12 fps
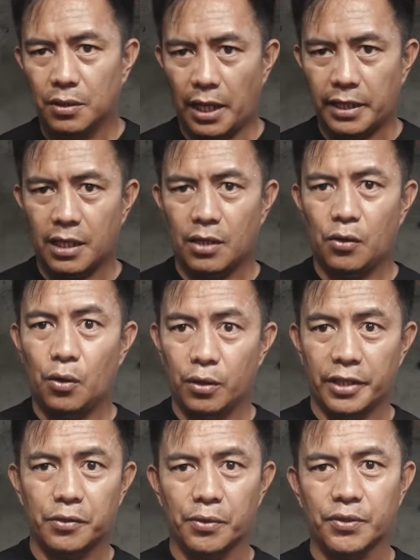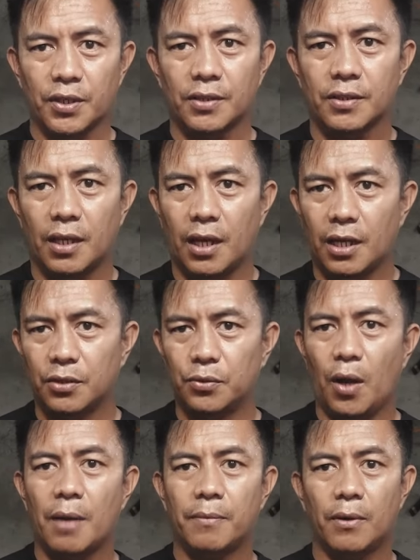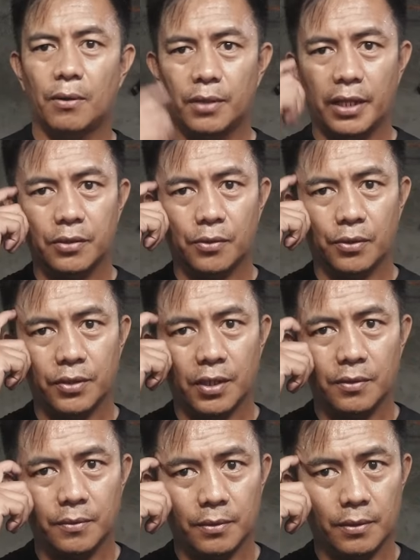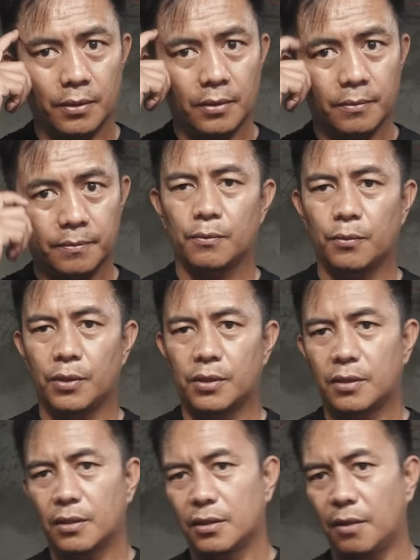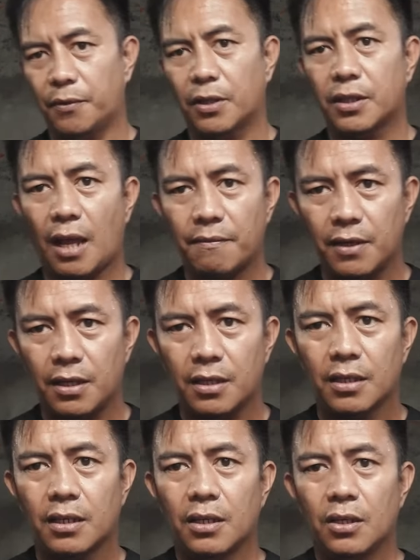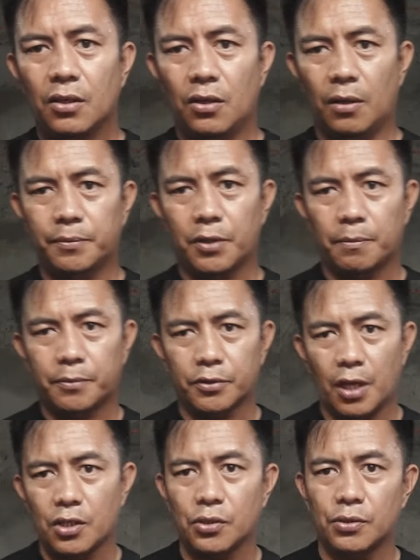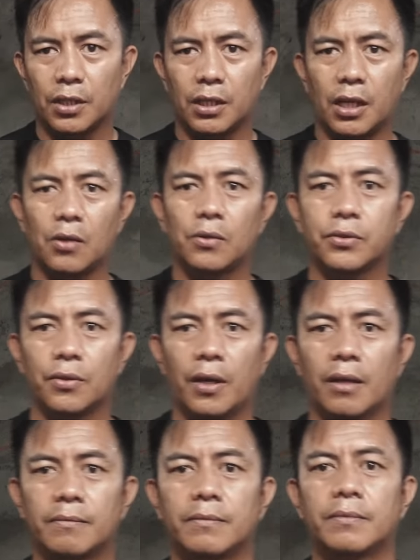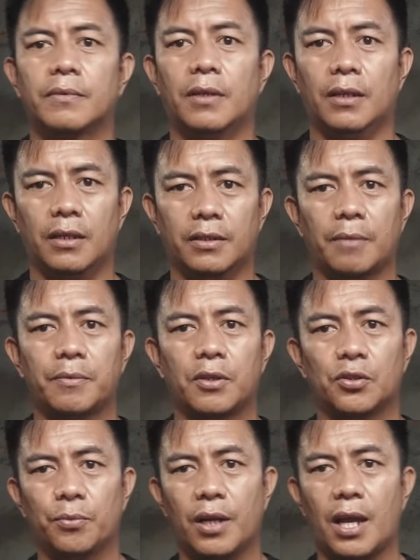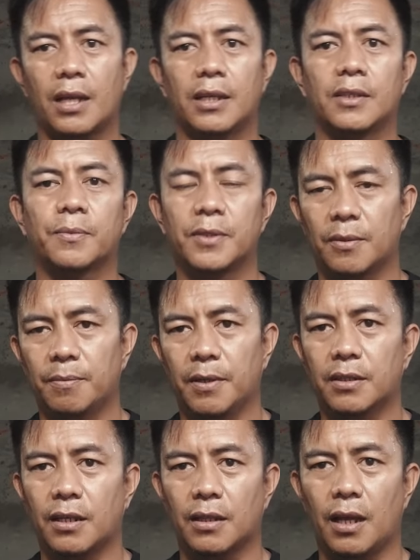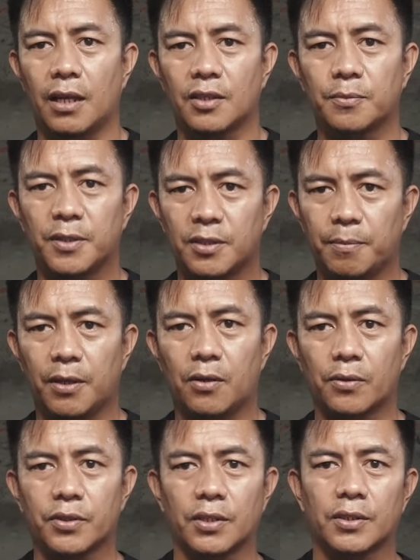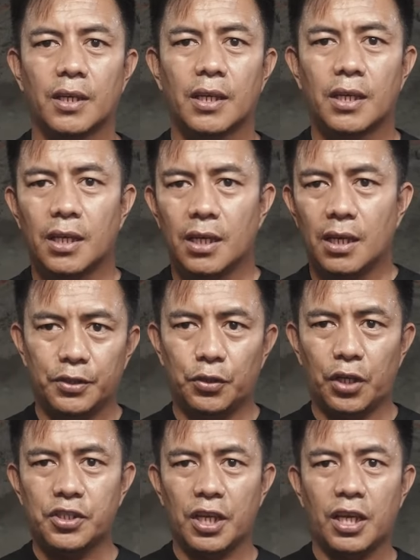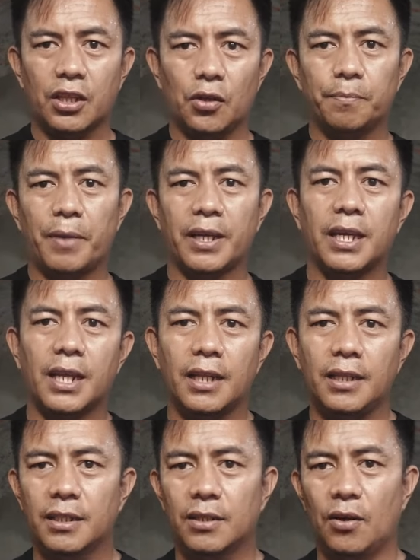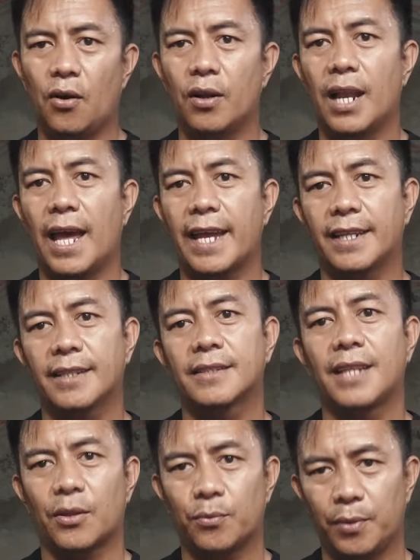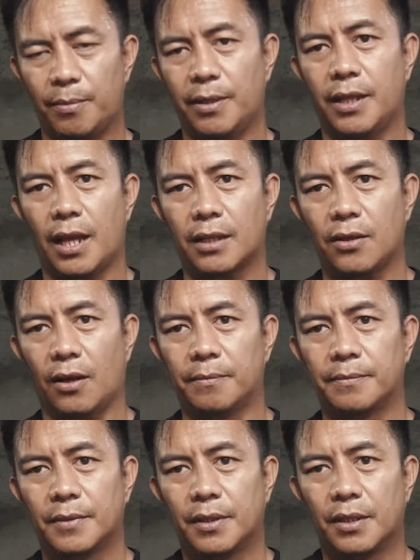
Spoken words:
Like online courses. I do have online courses with different traffic of salt protection, and I also have Rapid Sumakali specific courses. You can check it on paggiran.online.bibli.com.